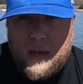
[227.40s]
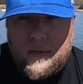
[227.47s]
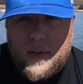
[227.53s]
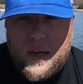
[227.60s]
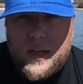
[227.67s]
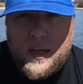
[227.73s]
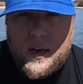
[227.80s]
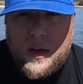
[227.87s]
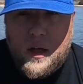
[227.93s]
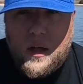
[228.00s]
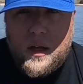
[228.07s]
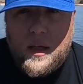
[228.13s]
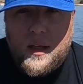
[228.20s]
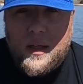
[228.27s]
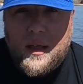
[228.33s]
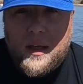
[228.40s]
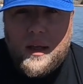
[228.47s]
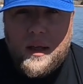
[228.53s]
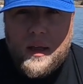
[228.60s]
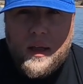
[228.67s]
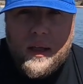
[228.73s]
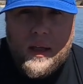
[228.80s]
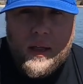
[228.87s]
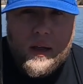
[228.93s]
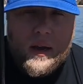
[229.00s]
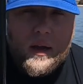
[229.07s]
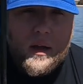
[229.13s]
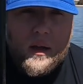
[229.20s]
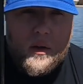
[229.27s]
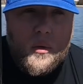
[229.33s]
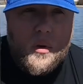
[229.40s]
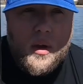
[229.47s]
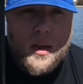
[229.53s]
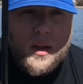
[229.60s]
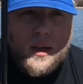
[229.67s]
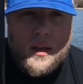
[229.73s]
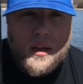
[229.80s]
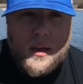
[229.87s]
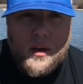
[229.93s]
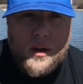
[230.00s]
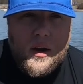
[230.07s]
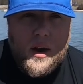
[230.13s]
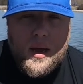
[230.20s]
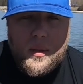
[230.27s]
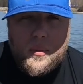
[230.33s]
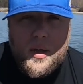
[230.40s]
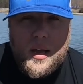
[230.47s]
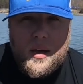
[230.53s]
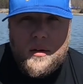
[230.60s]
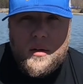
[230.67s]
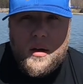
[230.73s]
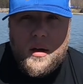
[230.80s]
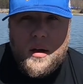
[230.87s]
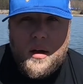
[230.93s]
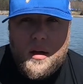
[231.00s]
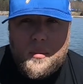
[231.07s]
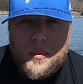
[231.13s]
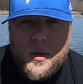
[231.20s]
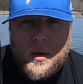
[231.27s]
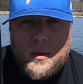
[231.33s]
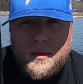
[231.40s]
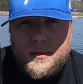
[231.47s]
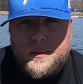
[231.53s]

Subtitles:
in it. Not quite like a crankbait rod, but